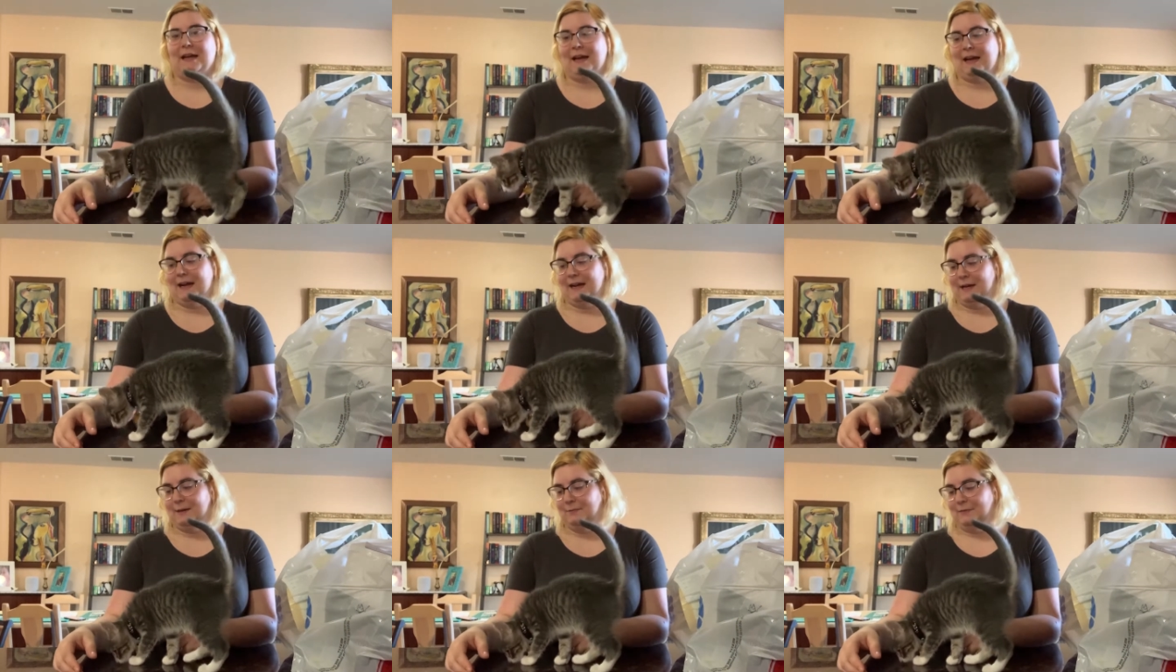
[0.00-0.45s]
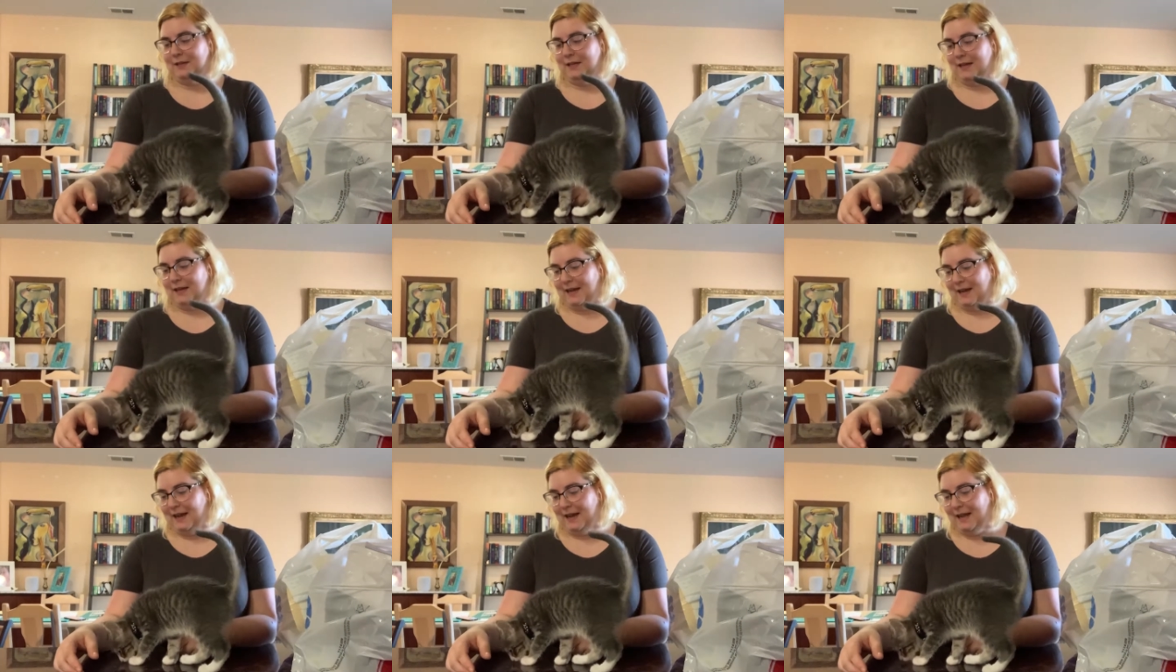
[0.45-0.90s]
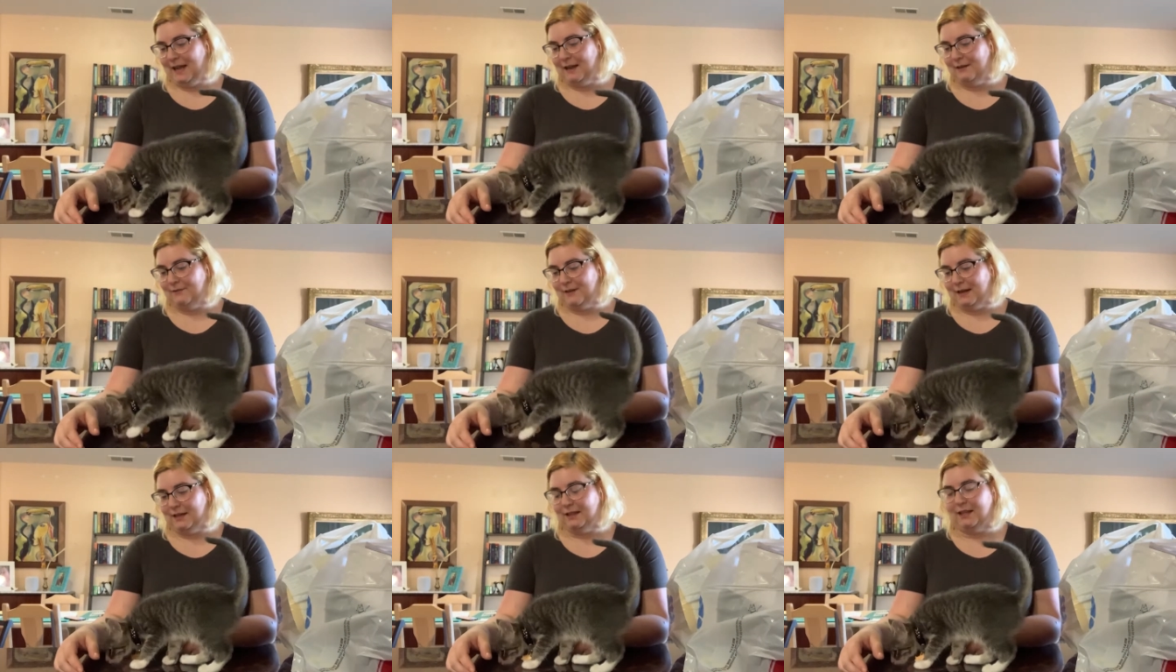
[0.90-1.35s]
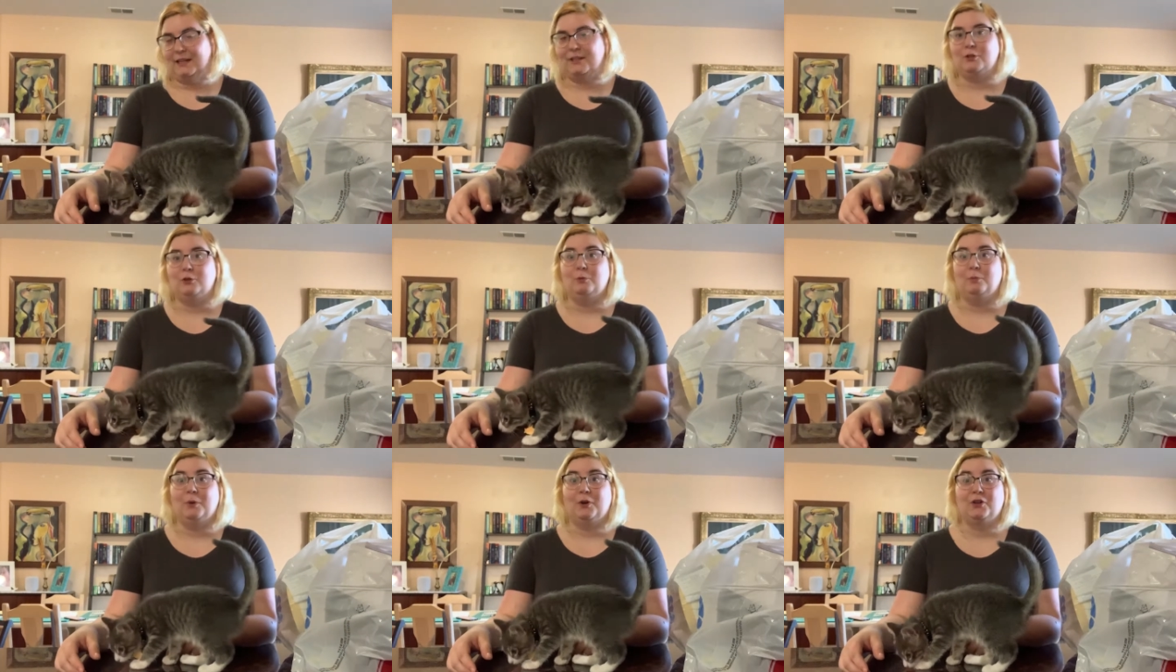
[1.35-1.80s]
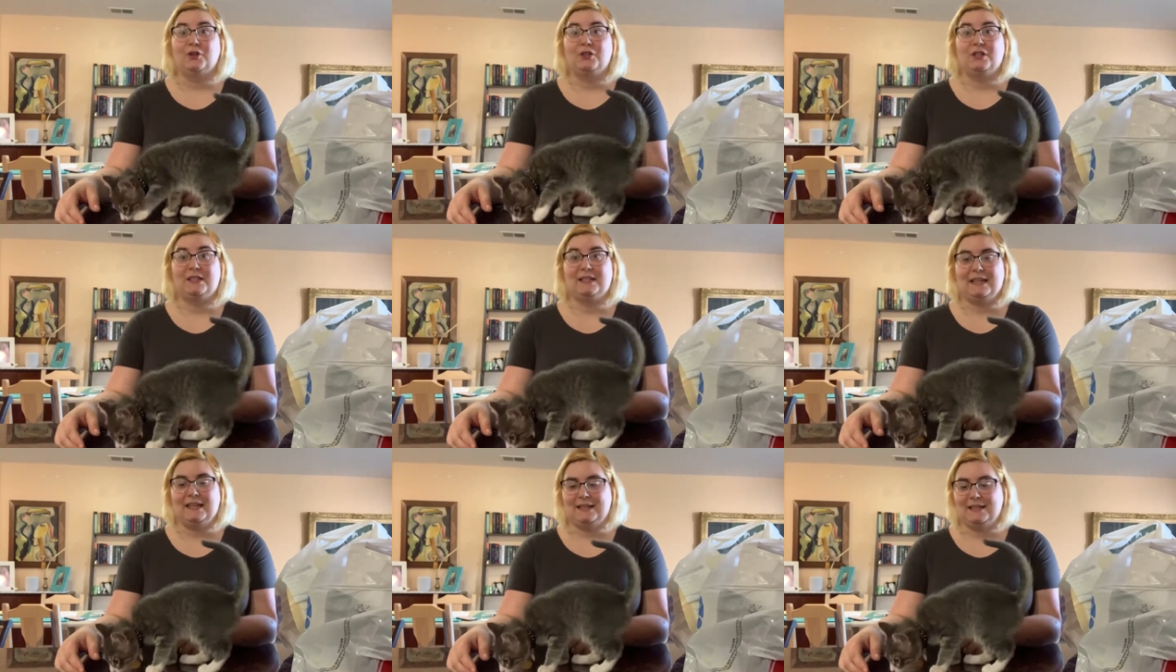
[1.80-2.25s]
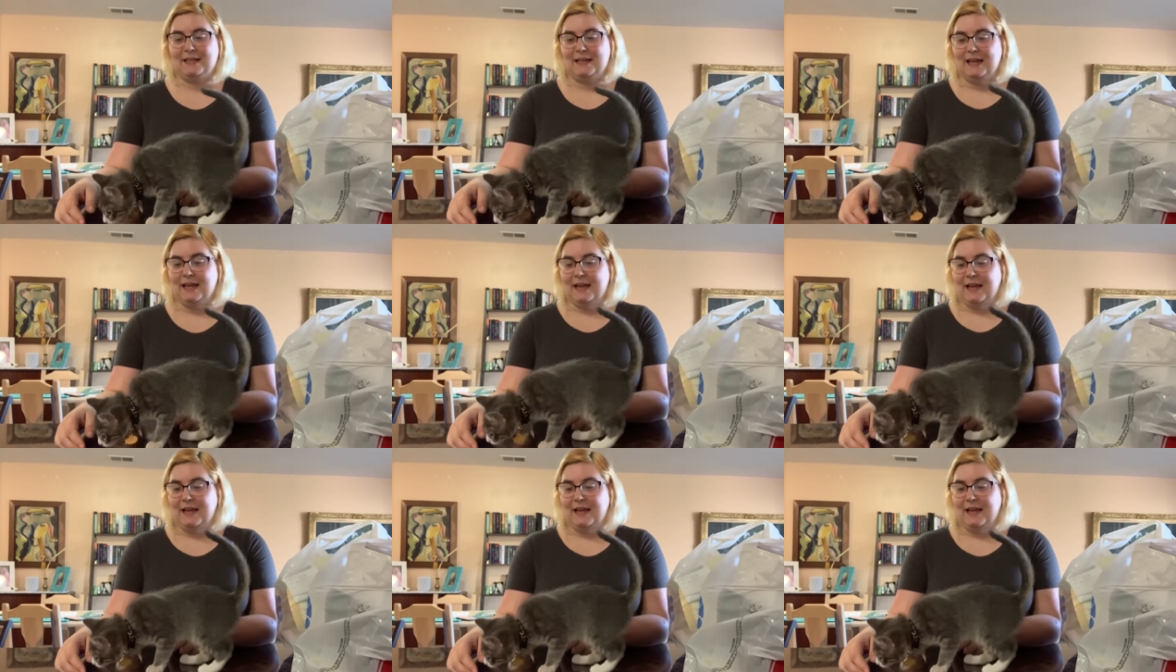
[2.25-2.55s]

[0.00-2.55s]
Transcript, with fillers: item that I have, I like to purchase it.